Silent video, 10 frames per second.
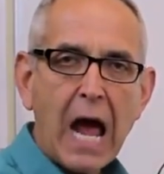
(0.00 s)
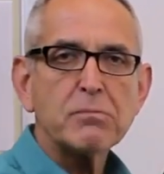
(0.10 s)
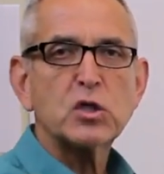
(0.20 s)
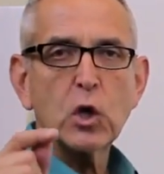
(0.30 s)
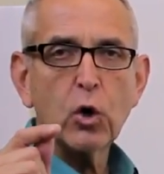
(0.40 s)

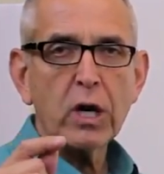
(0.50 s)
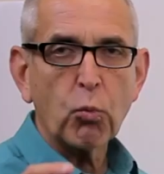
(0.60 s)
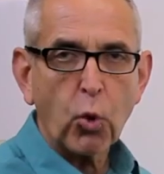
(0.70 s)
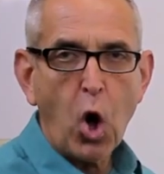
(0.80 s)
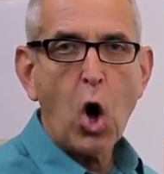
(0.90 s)

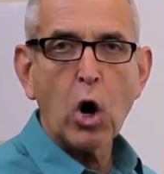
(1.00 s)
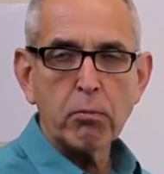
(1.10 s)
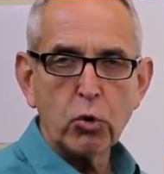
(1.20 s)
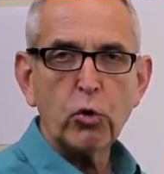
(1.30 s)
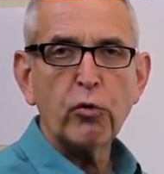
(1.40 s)
absolutely
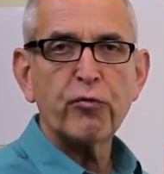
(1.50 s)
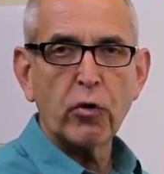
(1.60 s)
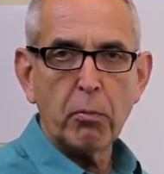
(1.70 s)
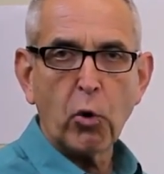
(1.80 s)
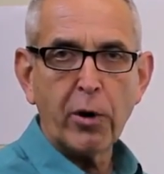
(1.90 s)
wrong move
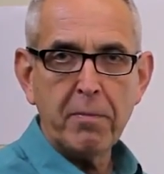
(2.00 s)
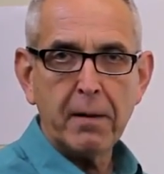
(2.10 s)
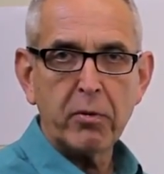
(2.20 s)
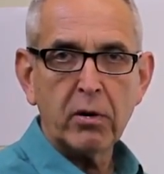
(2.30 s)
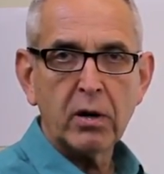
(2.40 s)
for a board
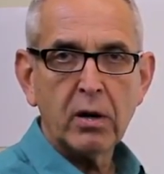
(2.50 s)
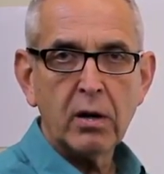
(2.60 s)
member.